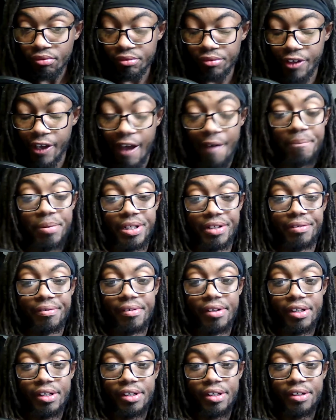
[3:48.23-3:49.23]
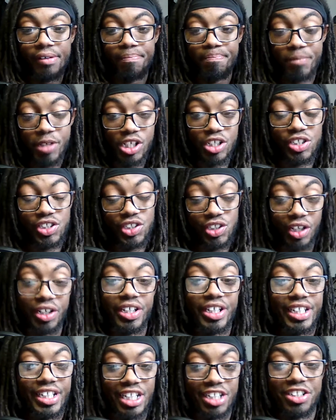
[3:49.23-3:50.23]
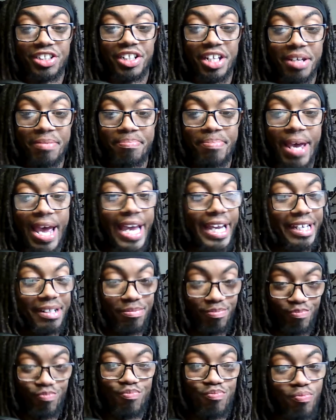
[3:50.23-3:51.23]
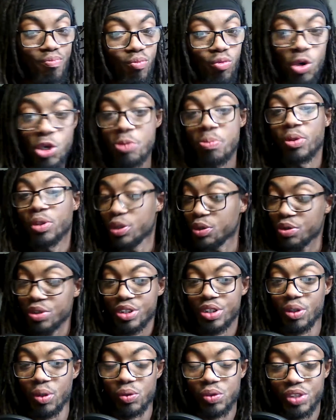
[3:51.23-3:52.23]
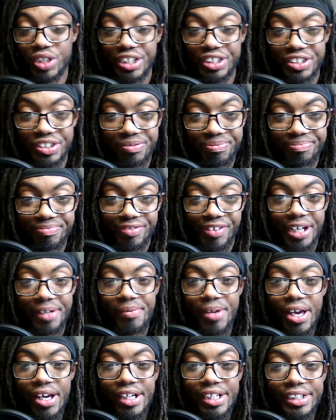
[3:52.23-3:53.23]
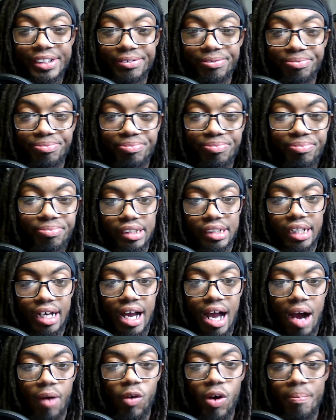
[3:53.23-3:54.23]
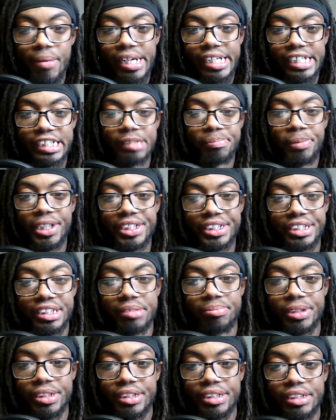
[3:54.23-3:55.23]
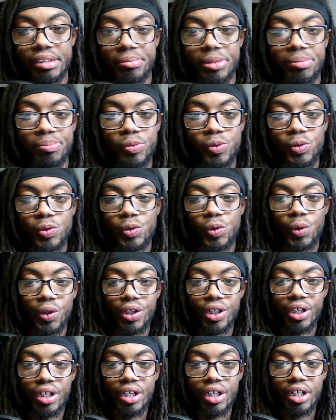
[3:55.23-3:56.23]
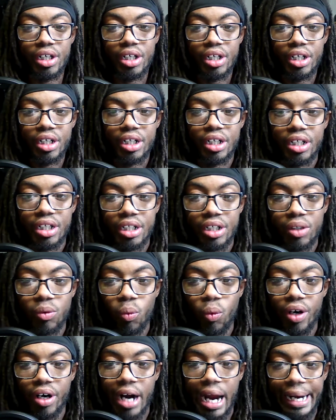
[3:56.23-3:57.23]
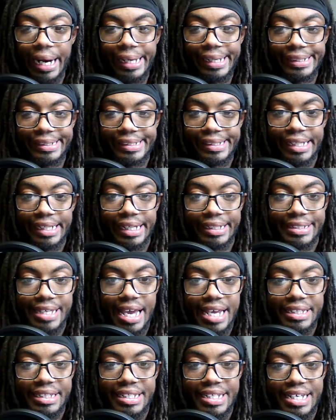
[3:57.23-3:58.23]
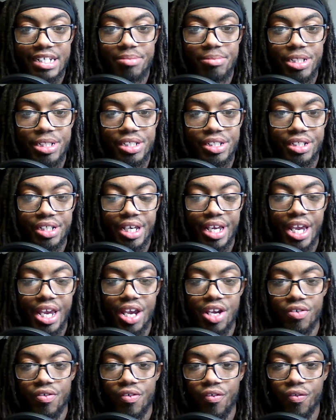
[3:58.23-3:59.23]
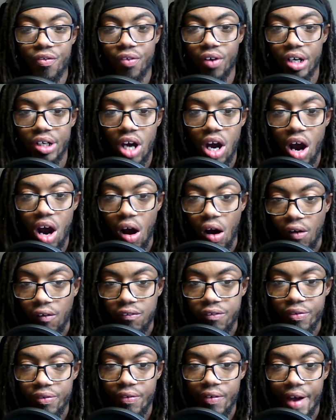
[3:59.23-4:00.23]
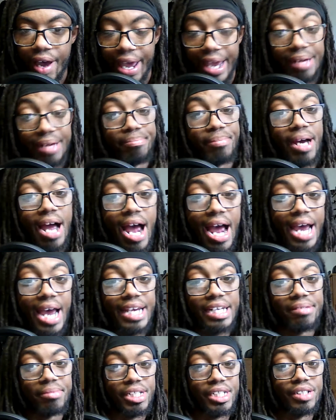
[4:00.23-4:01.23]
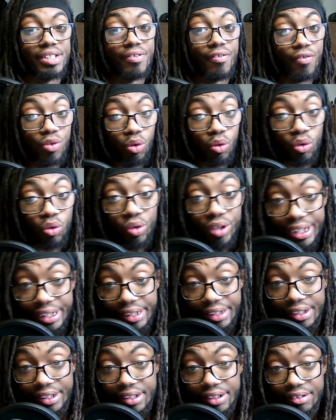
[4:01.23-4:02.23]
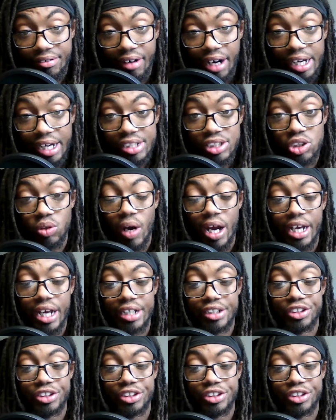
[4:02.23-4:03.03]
have been me studying Genshin Impact and reproducing those things, right? I want my experience to be something more where I can attack the enemies in front of and behind me freely, right? So I can